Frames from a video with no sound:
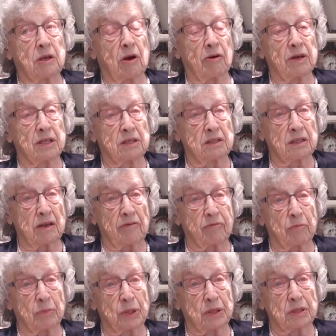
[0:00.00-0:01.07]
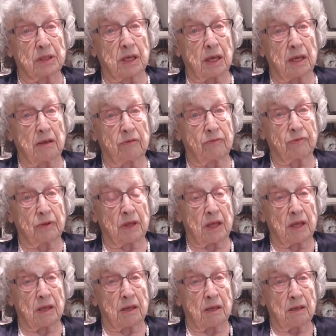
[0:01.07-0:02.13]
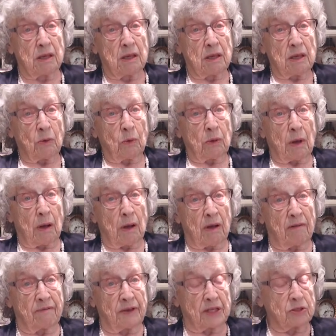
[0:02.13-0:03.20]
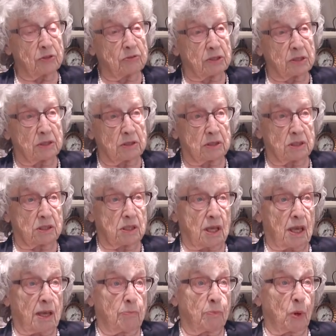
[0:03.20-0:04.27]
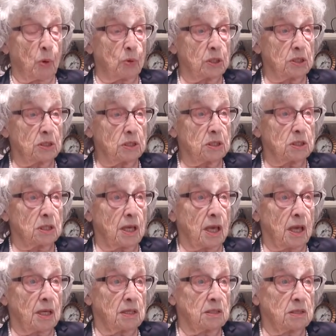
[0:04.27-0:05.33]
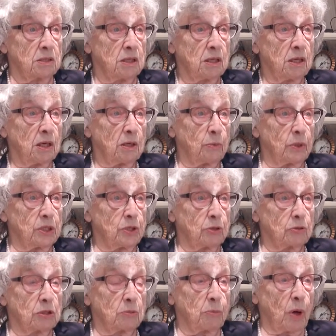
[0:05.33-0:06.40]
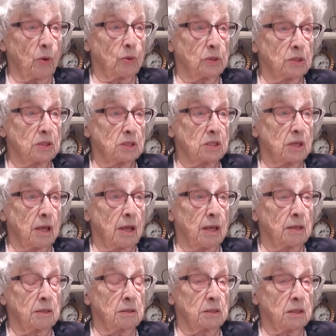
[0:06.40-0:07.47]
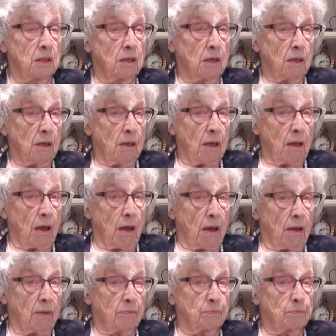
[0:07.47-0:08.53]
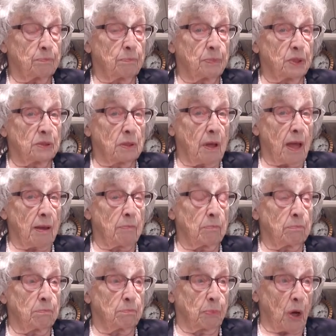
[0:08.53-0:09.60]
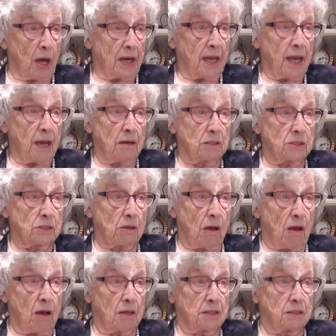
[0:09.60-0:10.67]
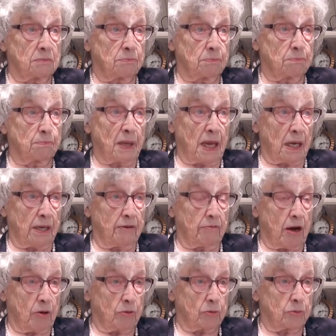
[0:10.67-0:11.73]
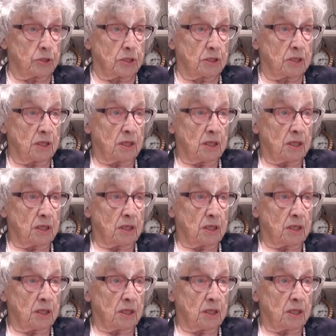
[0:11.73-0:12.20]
Oregon government gave the veterans a bonus, and we took the bonus and built and bought a house on Bailey Road.